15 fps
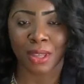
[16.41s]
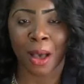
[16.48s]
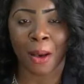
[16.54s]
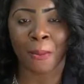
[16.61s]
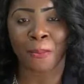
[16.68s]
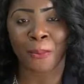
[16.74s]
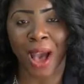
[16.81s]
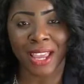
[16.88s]

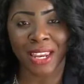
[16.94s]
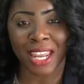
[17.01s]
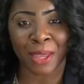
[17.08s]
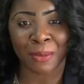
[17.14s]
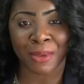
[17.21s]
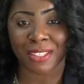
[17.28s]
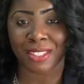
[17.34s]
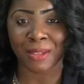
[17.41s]
My name
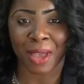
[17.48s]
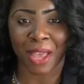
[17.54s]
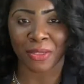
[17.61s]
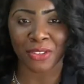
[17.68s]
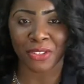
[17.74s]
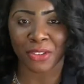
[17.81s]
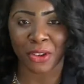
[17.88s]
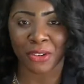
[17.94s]
is Samantha
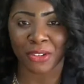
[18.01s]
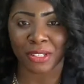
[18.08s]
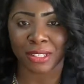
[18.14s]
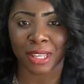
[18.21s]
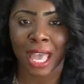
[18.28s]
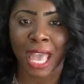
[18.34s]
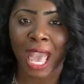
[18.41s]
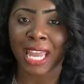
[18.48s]
Saunders,
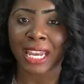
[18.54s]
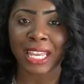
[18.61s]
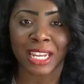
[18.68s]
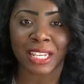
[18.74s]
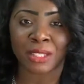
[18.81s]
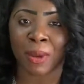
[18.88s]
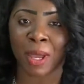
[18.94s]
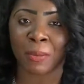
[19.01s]
and it is
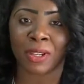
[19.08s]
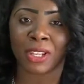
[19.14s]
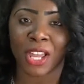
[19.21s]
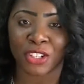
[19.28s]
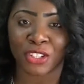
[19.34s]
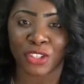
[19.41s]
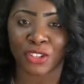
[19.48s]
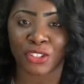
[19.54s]
my
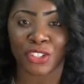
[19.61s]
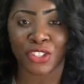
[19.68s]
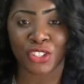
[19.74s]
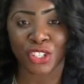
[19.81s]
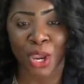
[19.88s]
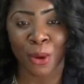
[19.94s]
pleasure to share